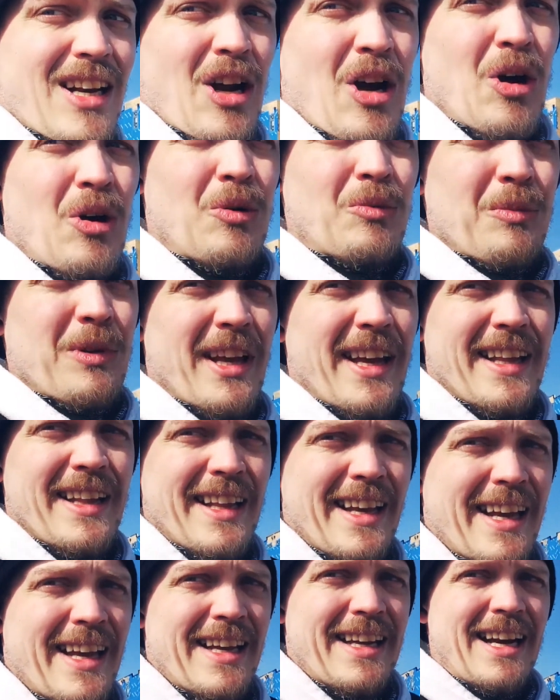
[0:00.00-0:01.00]
home
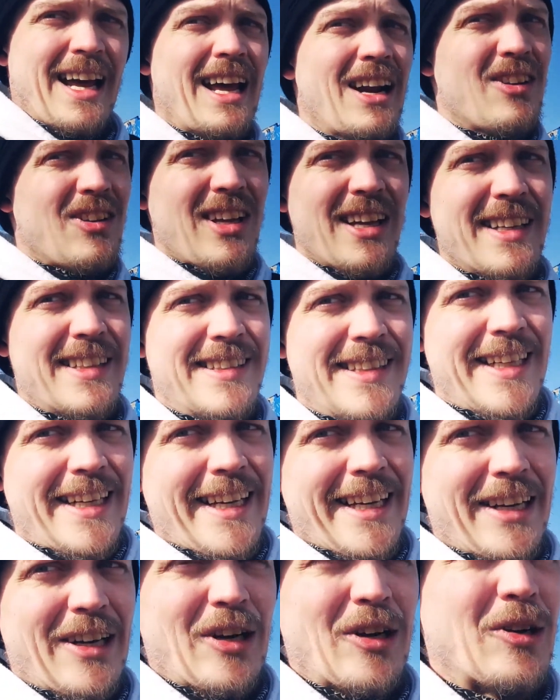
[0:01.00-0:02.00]
lately, and I don't like sitting
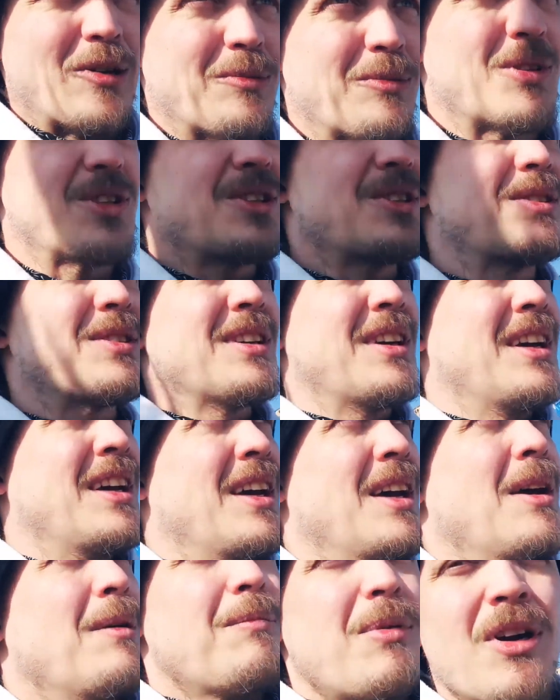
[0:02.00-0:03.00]
at home, which is
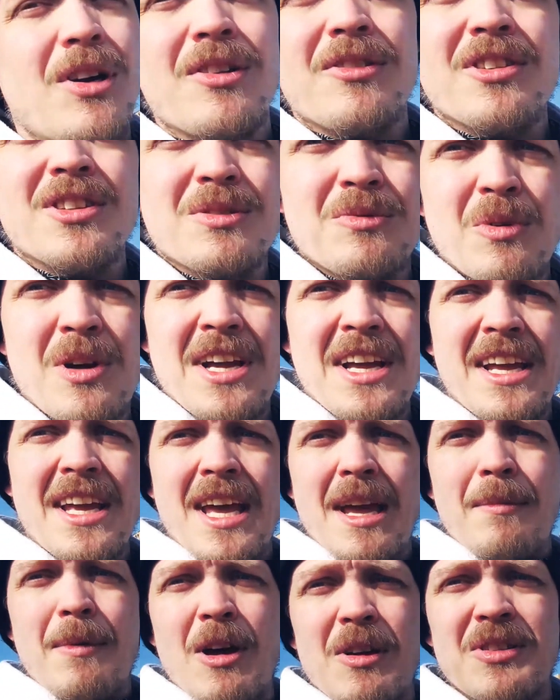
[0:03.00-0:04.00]
part of the reason why I
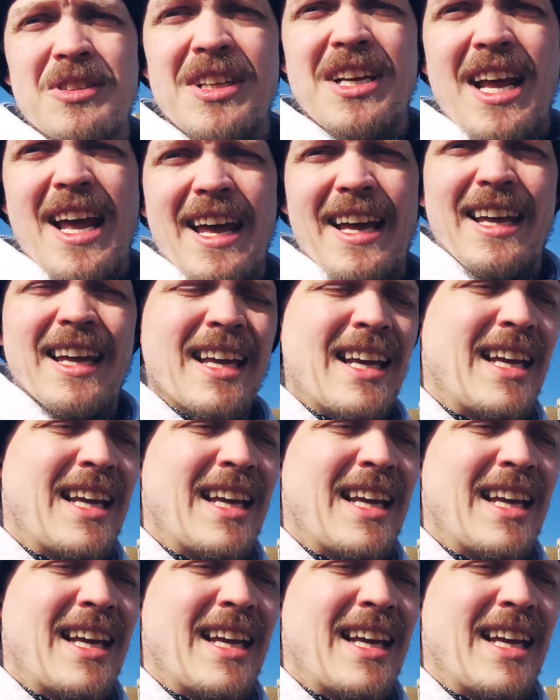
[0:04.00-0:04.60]
came out today.